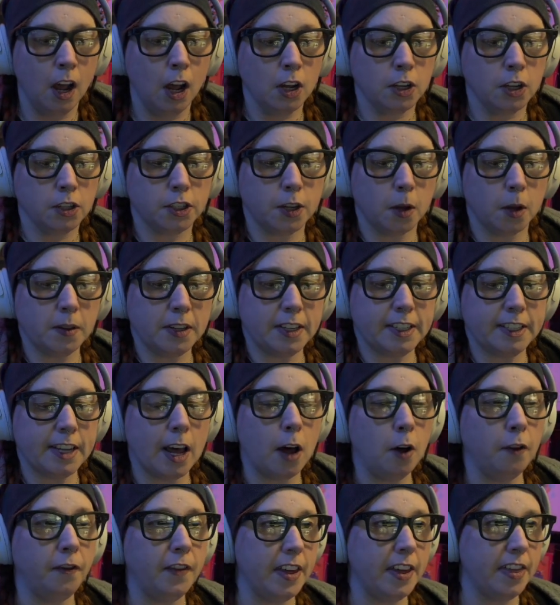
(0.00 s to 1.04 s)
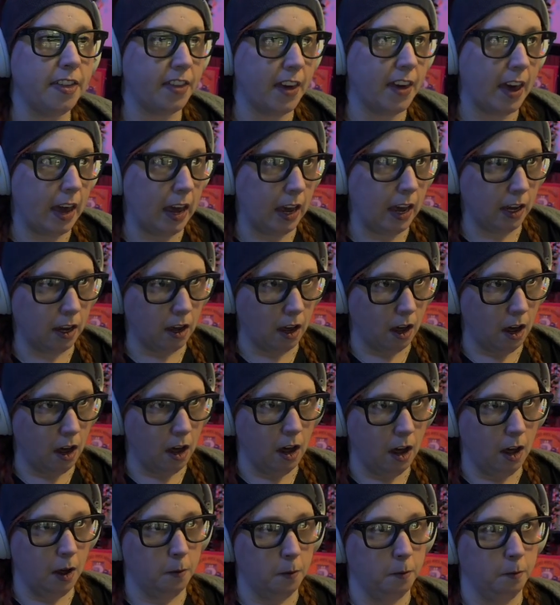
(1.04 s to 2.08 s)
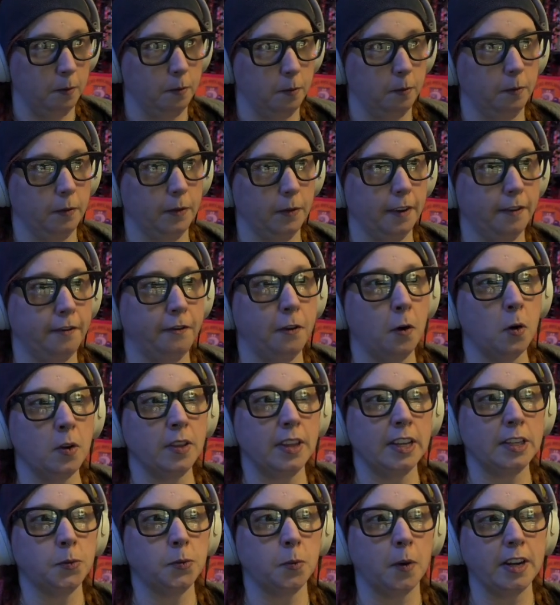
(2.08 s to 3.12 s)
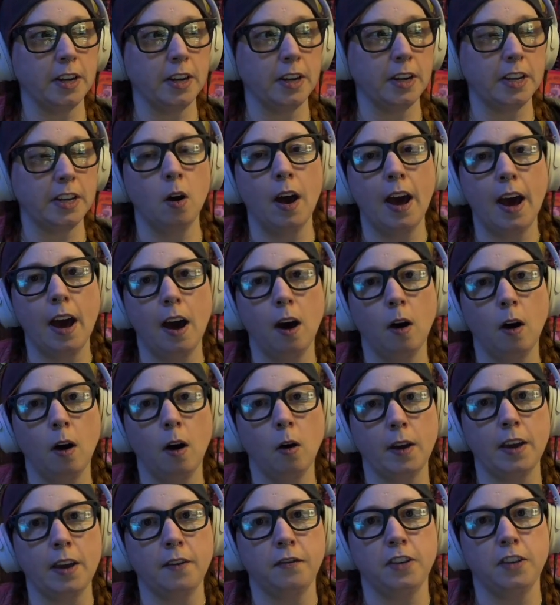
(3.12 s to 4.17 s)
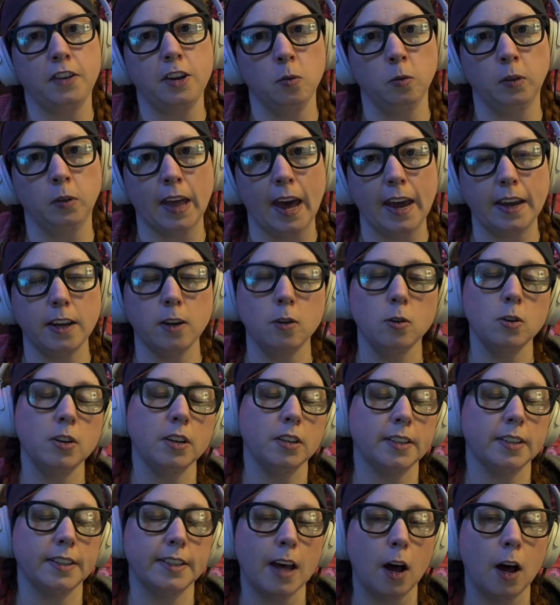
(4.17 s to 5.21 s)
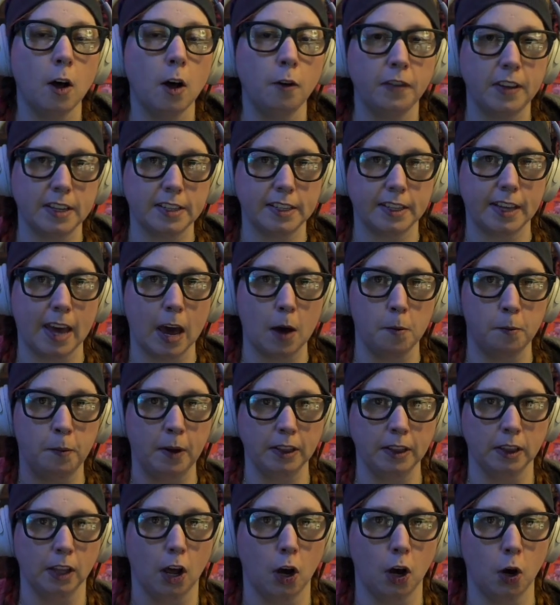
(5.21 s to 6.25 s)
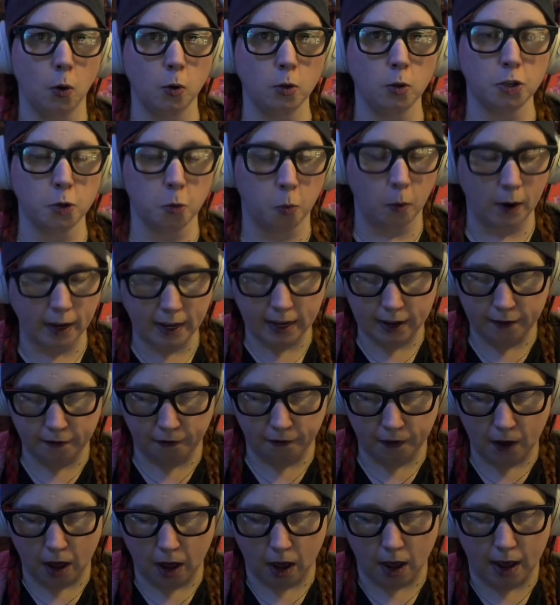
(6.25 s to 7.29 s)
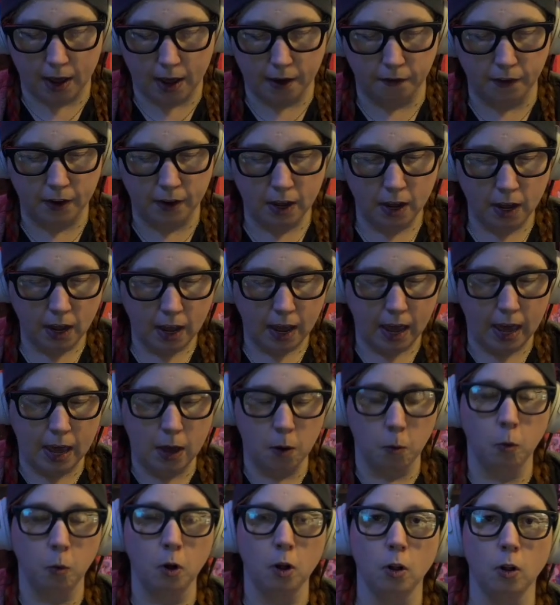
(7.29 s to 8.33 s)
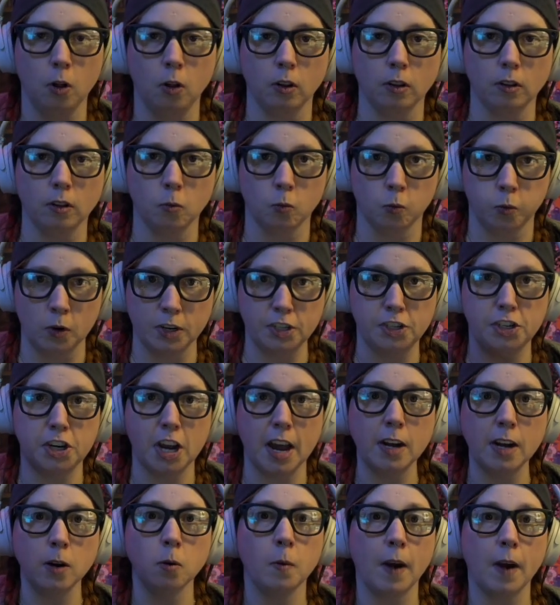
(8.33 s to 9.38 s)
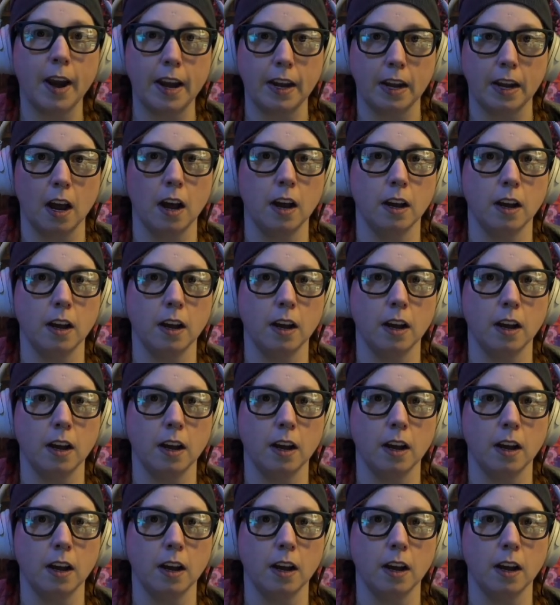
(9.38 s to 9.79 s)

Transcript: So the selfie thing, for this one, you know how if you let your selfies get below 25, it will regenerate